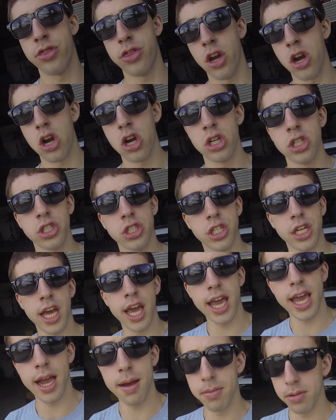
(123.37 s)

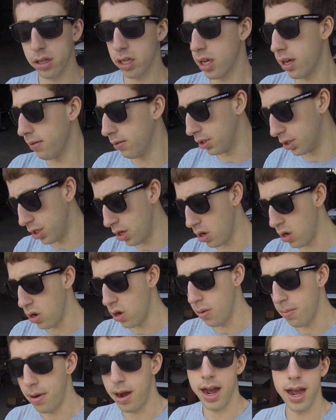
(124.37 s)
Thursday, I believe.
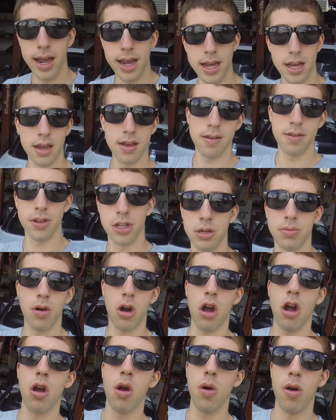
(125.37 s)
So by
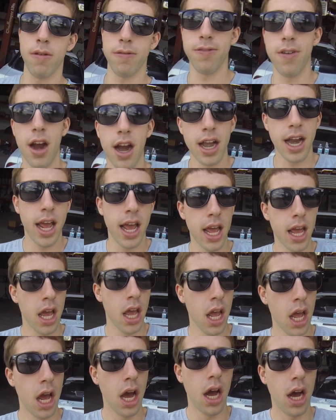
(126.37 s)
tomorrow or Friday,
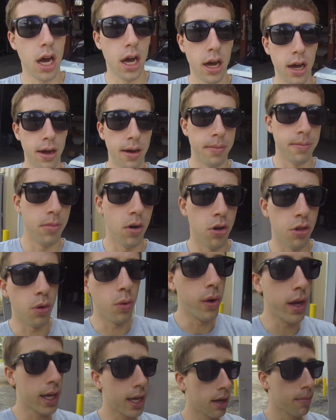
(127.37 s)
um, or the
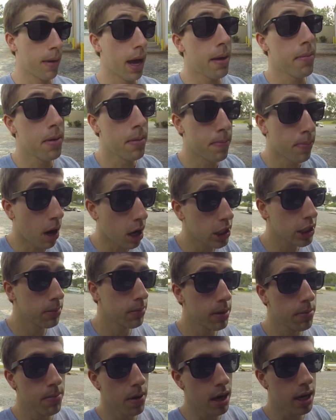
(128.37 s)
week, maybe
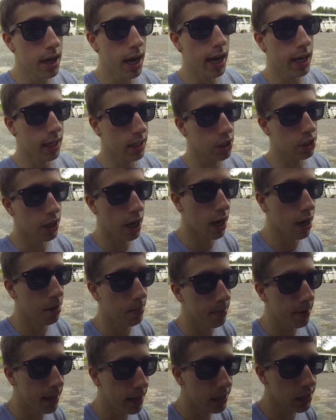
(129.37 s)
possibly Monday, just kind
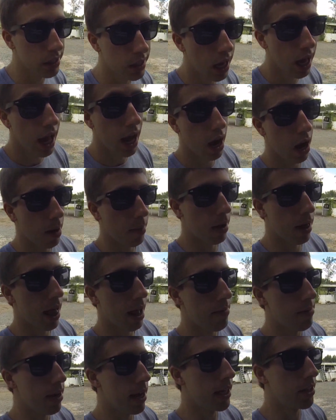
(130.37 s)
of depends. Um, I'll
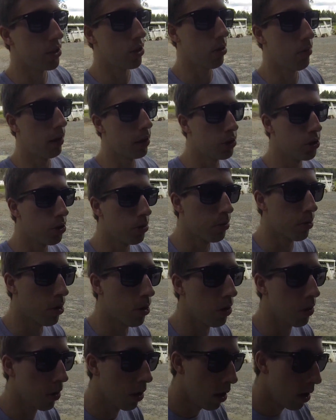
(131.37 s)
have an answer on my
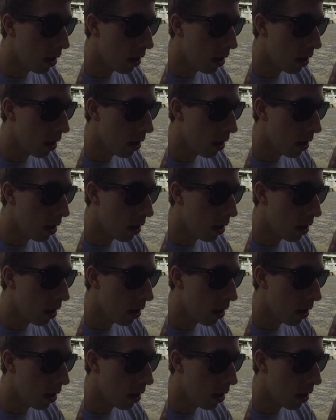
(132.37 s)
Subaru,